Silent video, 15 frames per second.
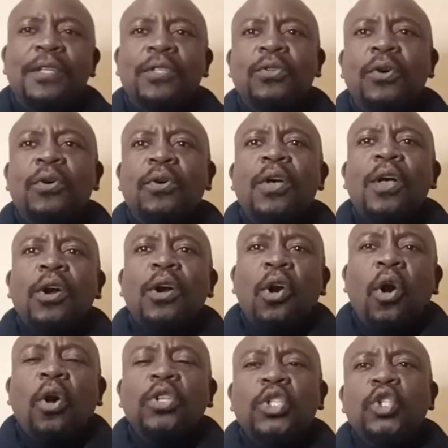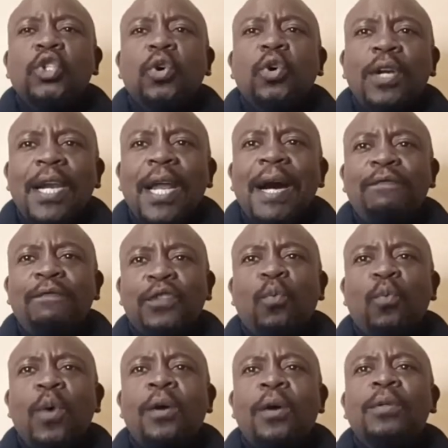So God so loved the
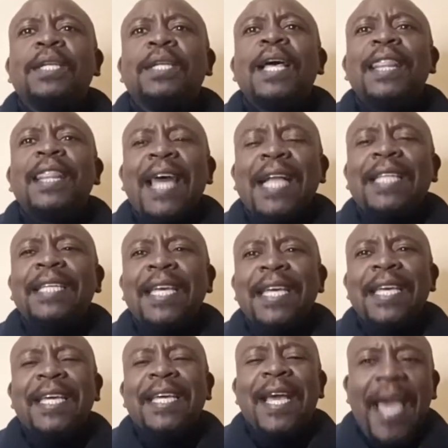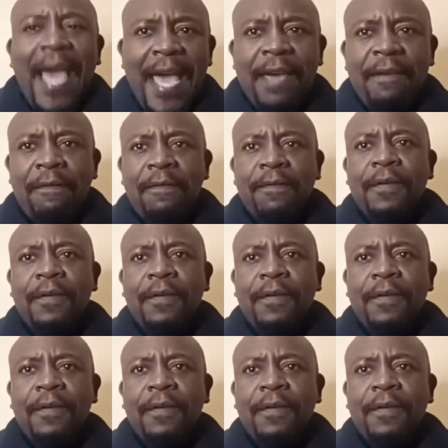world that he gave.